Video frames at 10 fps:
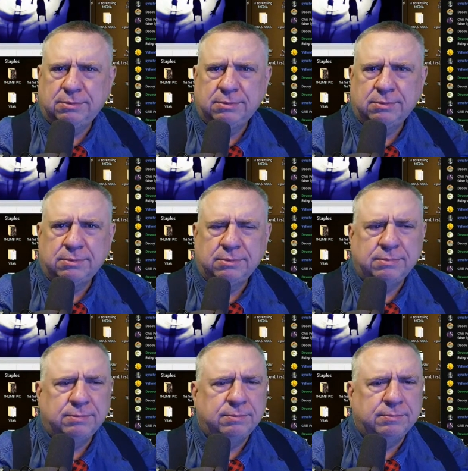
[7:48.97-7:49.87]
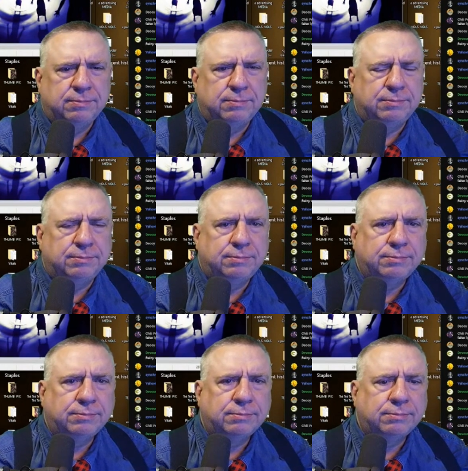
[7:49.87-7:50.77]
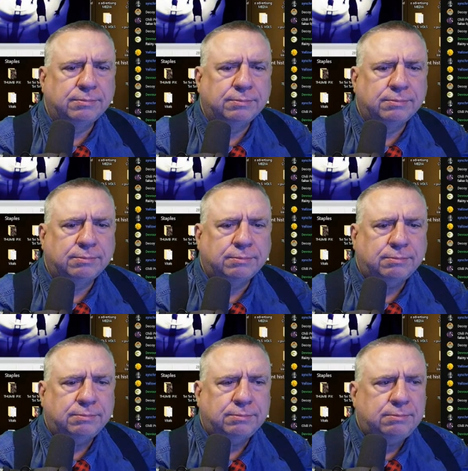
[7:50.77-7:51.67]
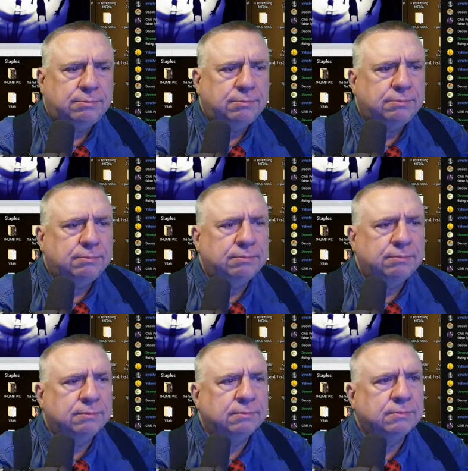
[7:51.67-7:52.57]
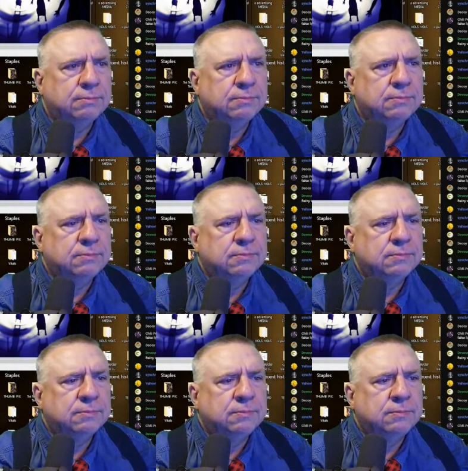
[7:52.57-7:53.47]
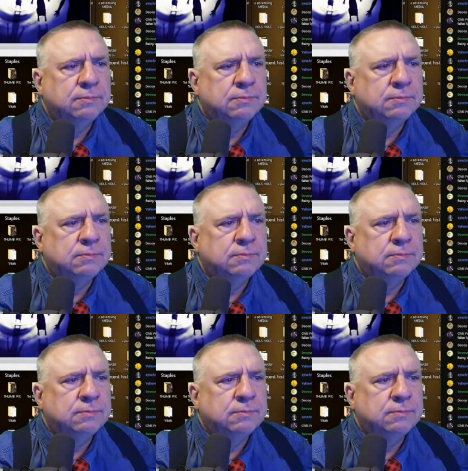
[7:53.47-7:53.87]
No one is speaking in this clip.